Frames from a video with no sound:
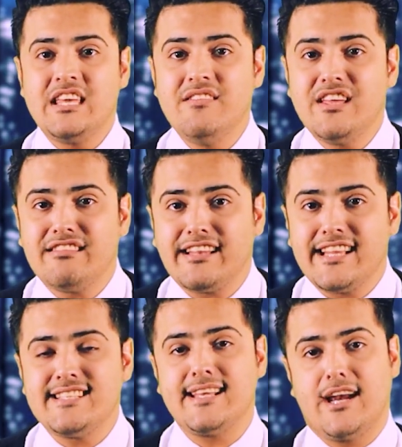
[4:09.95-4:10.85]
giving the
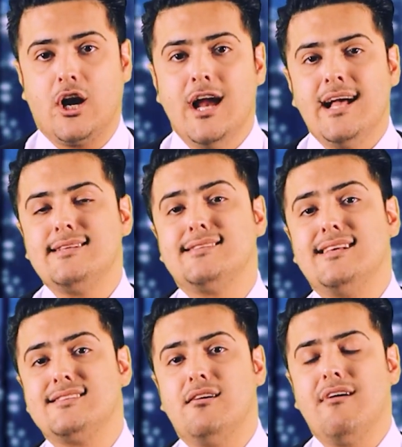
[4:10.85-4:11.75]
listener a
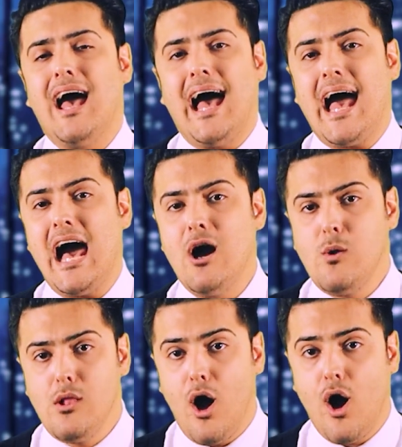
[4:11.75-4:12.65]
sense of how
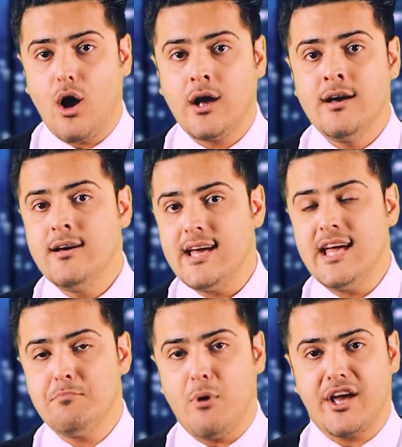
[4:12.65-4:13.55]
long
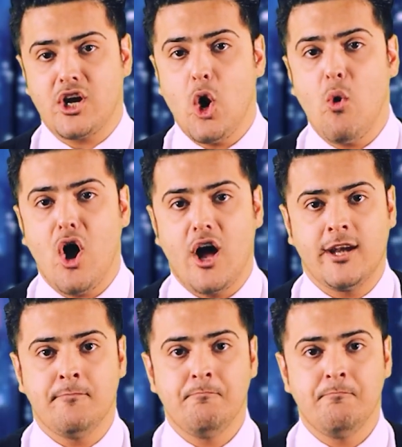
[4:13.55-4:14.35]
it might go on.